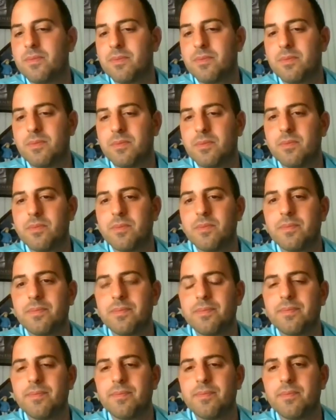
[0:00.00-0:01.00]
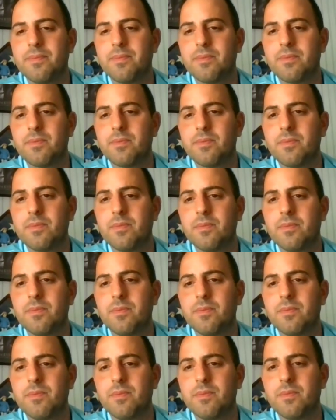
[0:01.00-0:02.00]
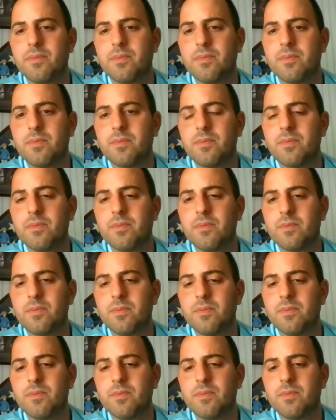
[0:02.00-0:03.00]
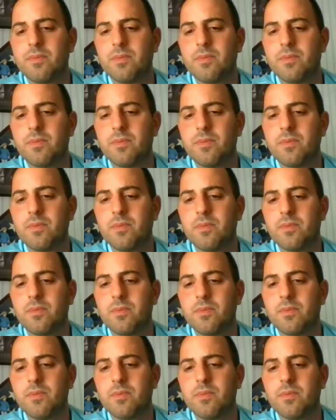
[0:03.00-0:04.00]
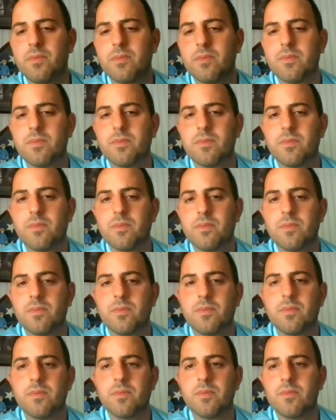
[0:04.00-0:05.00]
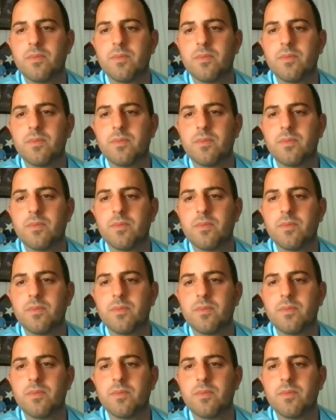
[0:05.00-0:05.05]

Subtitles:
No words are spoken by the person on screen.